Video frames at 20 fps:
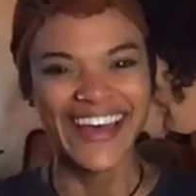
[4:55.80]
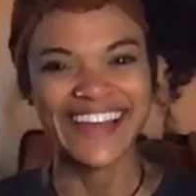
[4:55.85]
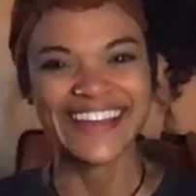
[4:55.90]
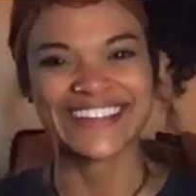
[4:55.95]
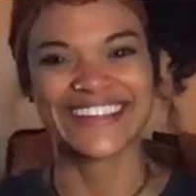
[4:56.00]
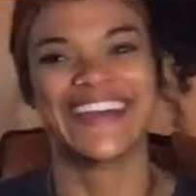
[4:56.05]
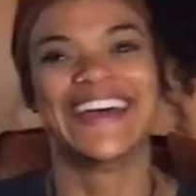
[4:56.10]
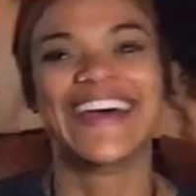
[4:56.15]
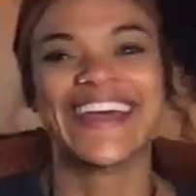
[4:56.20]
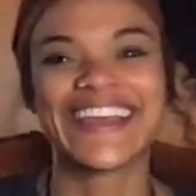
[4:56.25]

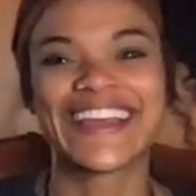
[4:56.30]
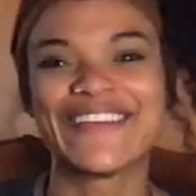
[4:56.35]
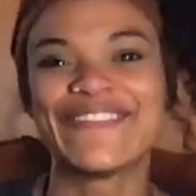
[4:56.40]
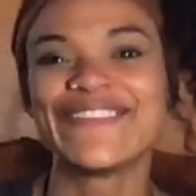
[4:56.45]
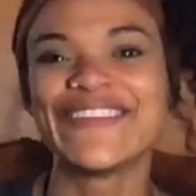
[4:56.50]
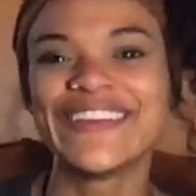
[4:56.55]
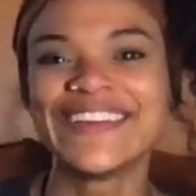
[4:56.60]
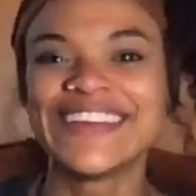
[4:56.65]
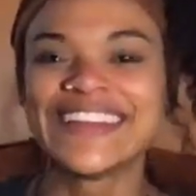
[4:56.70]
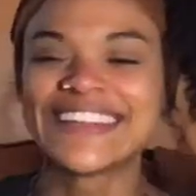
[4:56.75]
Like if
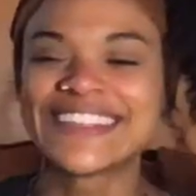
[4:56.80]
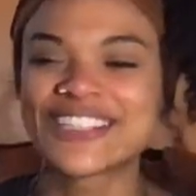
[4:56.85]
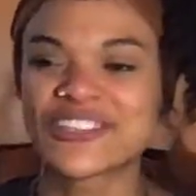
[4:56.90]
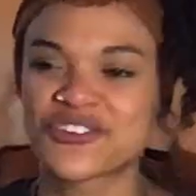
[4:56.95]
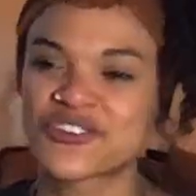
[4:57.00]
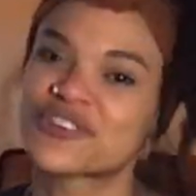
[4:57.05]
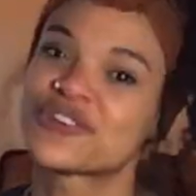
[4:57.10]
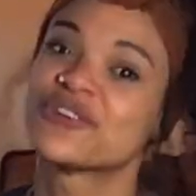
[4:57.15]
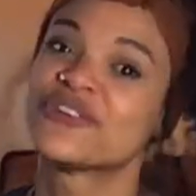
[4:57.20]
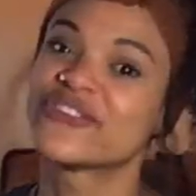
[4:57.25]
you need to
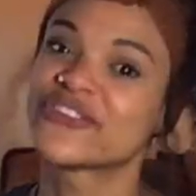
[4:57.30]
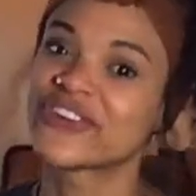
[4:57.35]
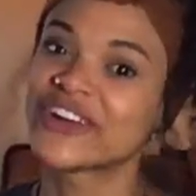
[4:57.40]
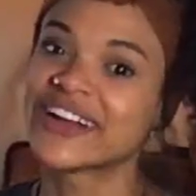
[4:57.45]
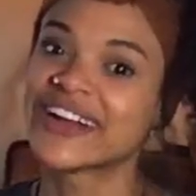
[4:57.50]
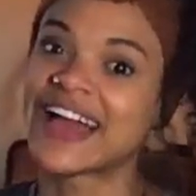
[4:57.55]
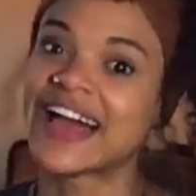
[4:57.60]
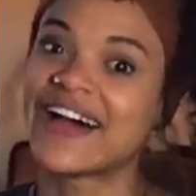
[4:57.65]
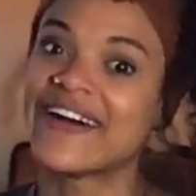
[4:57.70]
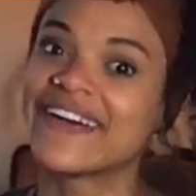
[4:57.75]
chew for an
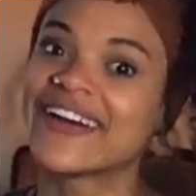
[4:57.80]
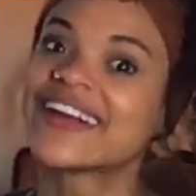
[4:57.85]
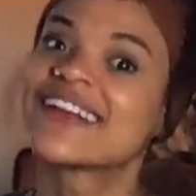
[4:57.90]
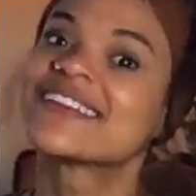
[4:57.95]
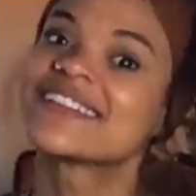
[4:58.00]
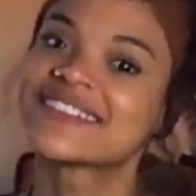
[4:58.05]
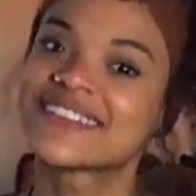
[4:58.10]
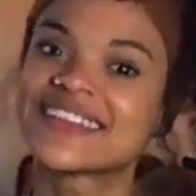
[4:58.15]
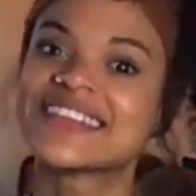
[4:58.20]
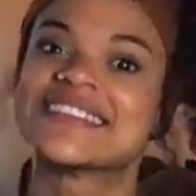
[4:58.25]
hour,
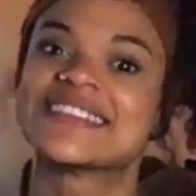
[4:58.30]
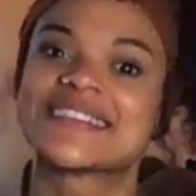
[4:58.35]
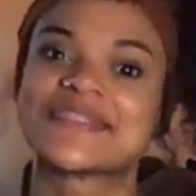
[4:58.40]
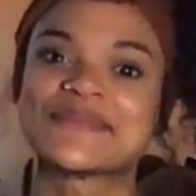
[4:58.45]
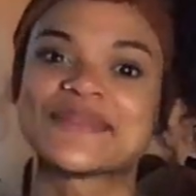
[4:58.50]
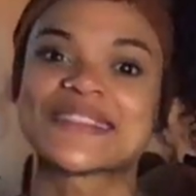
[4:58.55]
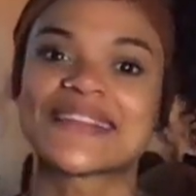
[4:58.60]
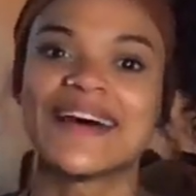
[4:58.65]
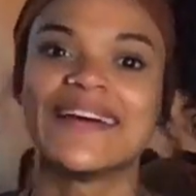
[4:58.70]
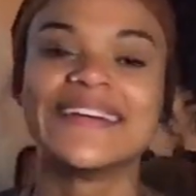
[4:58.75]
eat some
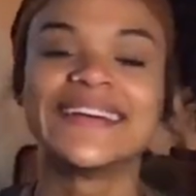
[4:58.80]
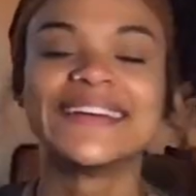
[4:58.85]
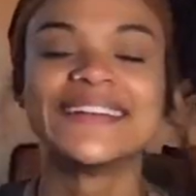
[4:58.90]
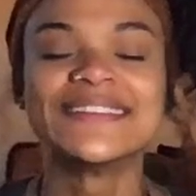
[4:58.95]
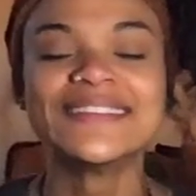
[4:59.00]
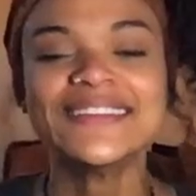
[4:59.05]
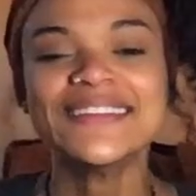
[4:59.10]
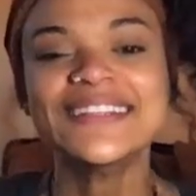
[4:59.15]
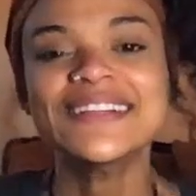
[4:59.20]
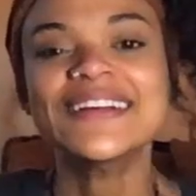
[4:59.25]
salad.
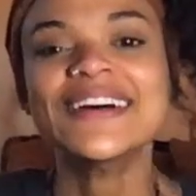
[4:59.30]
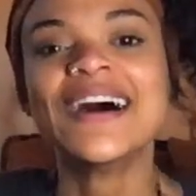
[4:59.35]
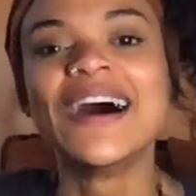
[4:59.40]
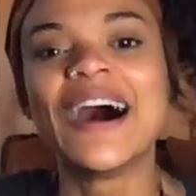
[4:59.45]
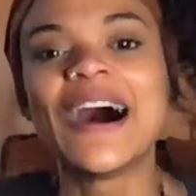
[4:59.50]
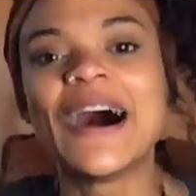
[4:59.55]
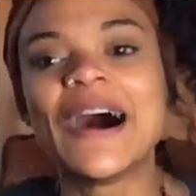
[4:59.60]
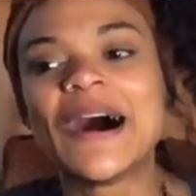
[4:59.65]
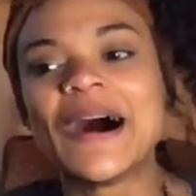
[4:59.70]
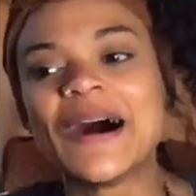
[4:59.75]

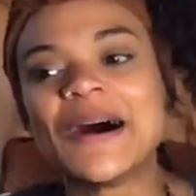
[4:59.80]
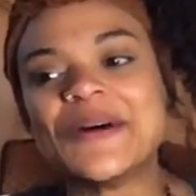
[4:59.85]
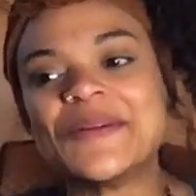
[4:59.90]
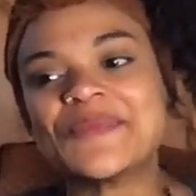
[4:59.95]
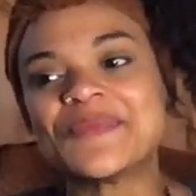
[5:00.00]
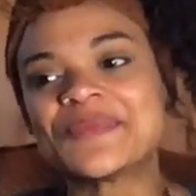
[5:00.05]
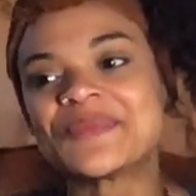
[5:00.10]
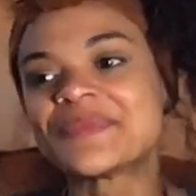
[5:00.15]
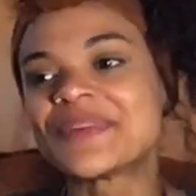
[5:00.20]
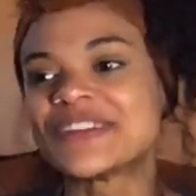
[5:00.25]

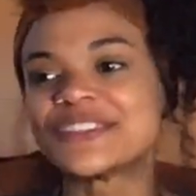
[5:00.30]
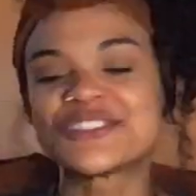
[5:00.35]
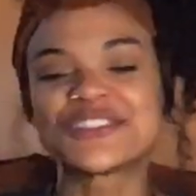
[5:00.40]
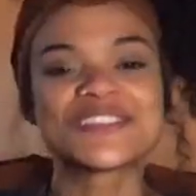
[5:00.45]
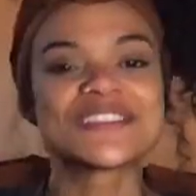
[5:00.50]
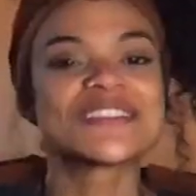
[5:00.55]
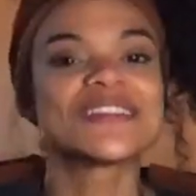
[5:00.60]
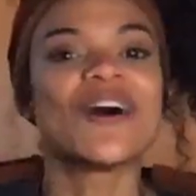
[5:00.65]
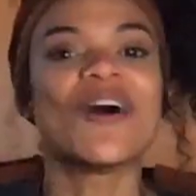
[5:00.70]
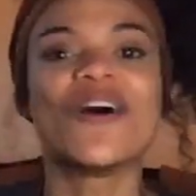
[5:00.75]
But
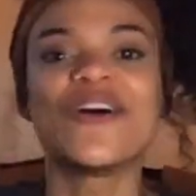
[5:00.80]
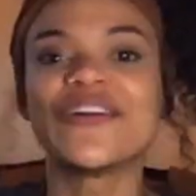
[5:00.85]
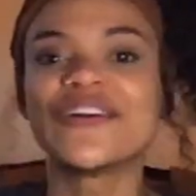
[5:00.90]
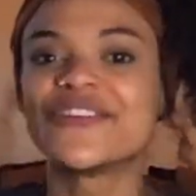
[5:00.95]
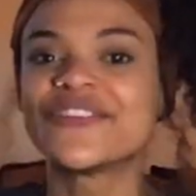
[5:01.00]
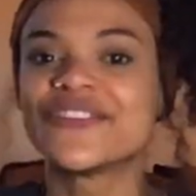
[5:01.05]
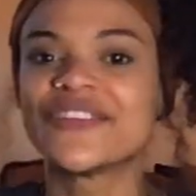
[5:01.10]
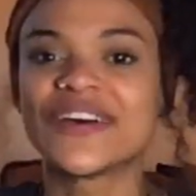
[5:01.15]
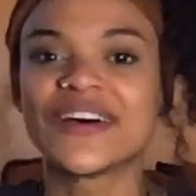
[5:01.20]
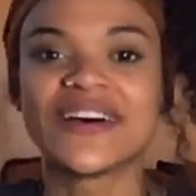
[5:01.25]
just all
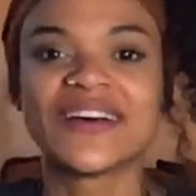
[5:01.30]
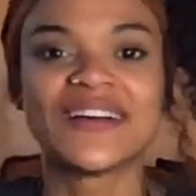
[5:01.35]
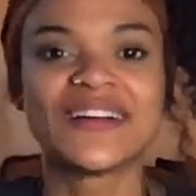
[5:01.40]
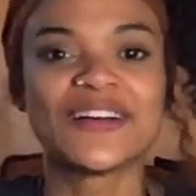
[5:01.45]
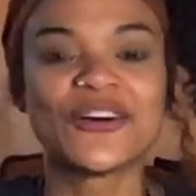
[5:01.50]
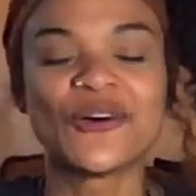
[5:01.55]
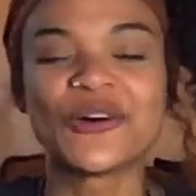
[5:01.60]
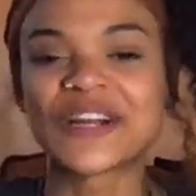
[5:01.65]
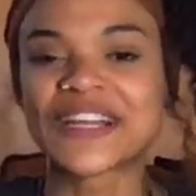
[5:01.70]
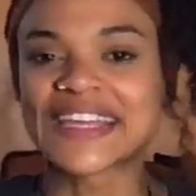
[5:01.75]
of
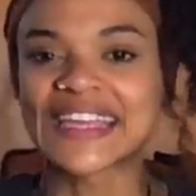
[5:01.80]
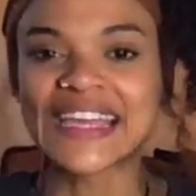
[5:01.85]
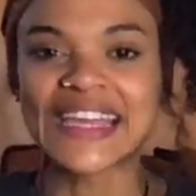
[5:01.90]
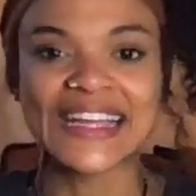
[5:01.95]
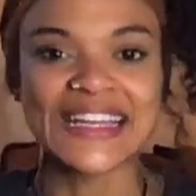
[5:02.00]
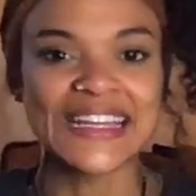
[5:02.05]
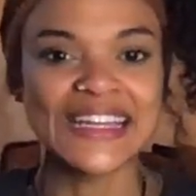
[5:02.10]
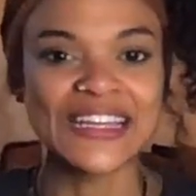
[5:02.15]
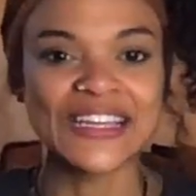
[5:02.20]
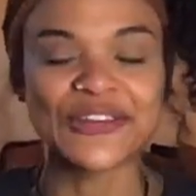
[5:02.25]
the
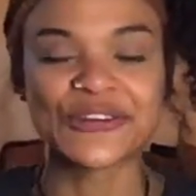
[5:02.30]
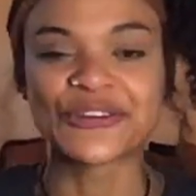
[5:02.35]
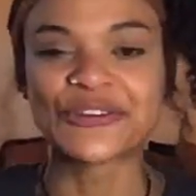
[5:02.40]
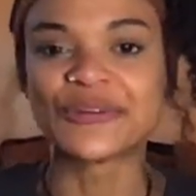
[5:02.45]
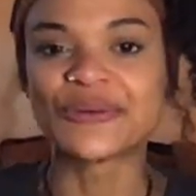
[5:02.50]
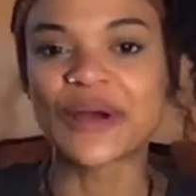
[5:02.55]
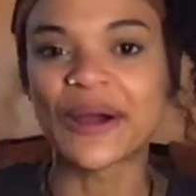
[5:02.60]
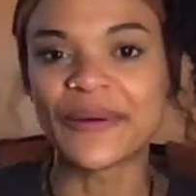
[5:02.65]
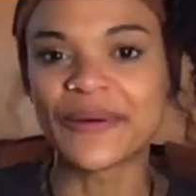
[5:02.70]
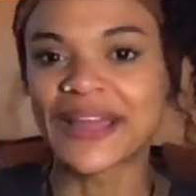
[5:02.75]
organic
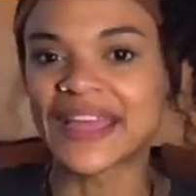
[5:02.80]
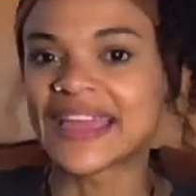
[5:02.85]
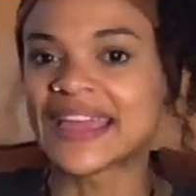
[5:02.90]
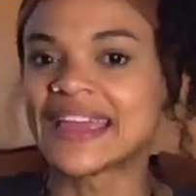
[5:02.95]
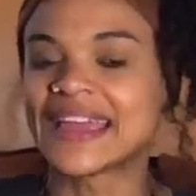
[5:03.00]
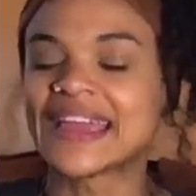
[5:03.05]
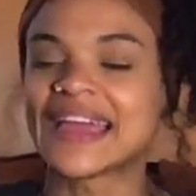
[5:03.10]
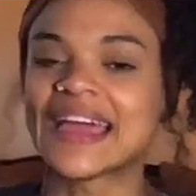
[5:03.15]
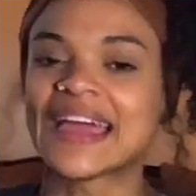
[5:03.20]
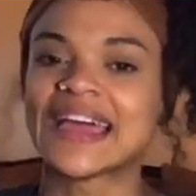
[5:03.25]

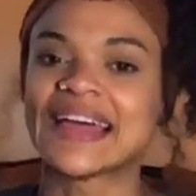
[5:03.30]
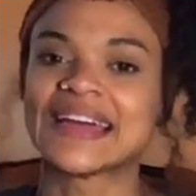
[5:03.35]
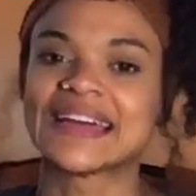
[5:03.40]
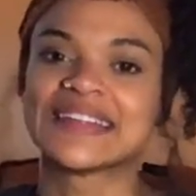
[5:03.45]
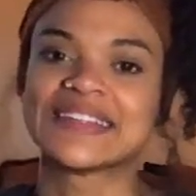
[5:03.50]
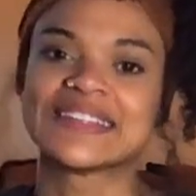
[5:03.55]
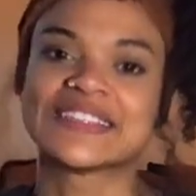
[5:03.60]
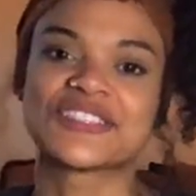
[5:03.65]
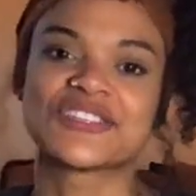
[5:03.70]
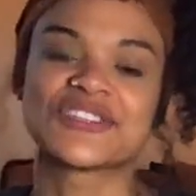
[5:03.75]
growing and just